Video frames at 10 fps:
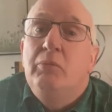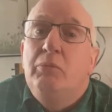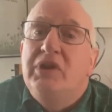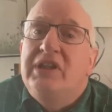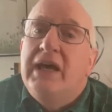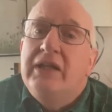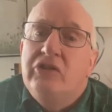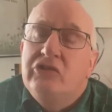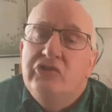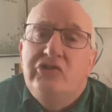But that
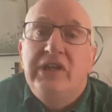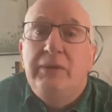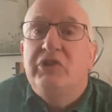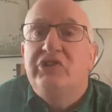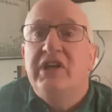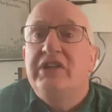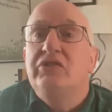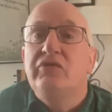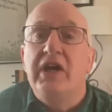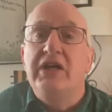doesn't seem to
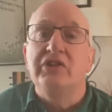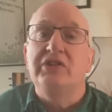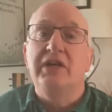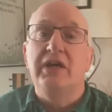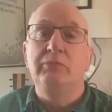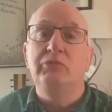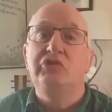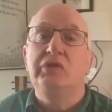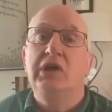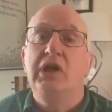satisfy us at times,